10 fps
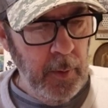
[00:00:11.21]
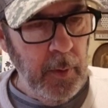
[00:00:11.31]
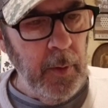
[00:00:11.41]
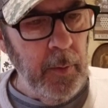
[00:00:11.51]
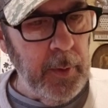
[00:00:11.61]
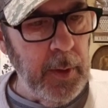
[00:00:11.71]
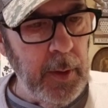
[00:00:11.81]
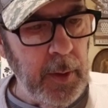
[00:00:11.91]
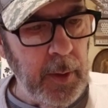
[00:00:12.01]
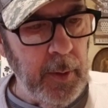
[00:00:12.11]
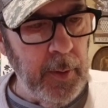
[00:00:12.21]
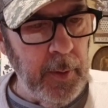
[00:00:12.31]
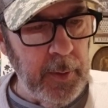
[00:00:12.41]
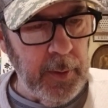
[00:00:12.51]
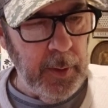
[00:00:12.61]
Okay,
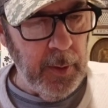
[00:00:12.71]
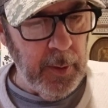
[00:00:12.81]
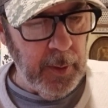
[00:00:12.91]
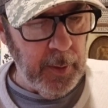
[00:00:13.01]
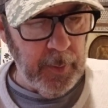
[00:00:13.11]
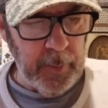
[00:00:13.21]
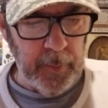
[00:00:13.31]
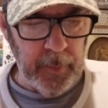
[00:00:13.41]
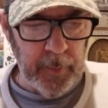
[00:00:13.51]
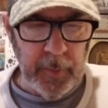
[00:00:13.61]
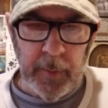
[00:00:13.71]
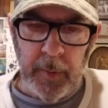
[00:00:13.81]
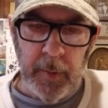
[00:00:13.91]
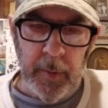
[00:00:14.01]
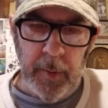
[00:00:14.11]
let's see on our
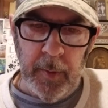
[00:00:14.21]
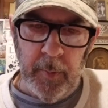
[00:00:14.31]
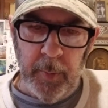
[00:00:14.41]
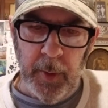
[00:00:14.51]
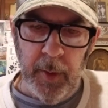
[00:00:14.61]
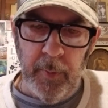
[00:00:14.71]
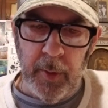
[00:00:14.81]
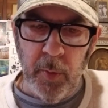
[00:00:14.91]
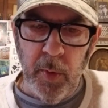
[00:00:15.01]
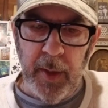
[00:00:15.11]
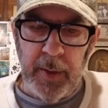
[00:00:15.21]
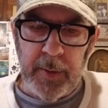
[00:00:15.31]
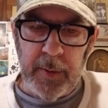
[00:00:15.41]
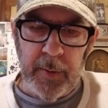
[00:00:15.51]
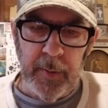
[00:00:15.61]
prayer
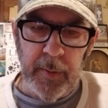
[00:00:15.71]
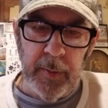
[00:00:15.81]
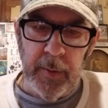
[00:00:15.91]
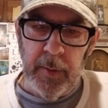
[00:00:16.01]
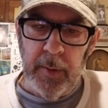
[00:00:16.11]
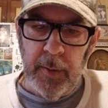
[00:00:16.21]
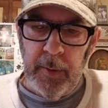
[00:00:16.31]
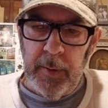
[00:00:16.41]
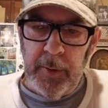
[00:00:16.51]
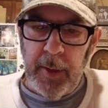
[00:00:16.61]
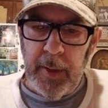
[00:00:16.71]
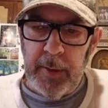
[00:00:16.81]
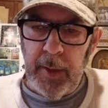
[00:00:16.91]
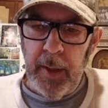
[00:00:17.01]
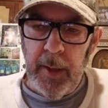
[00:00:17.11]
request. Jade
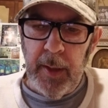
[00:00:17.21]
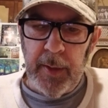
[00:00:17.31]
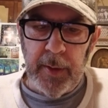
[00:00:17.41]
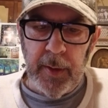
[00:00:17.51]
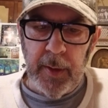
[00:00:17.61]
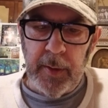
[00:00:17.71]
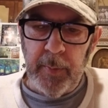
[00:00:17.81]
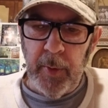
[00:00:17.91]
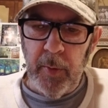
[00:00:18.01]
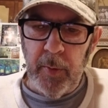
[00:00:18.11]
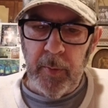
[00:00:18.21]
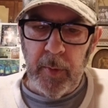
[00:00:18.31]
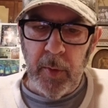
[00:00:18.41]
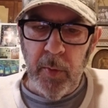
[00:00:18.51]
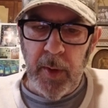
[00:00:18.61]
K has an unspoken
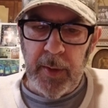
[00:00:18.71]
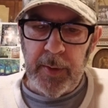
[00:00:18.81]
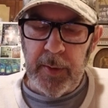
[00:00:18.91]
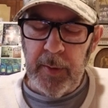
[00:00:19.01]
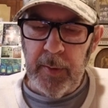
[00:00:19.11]
request.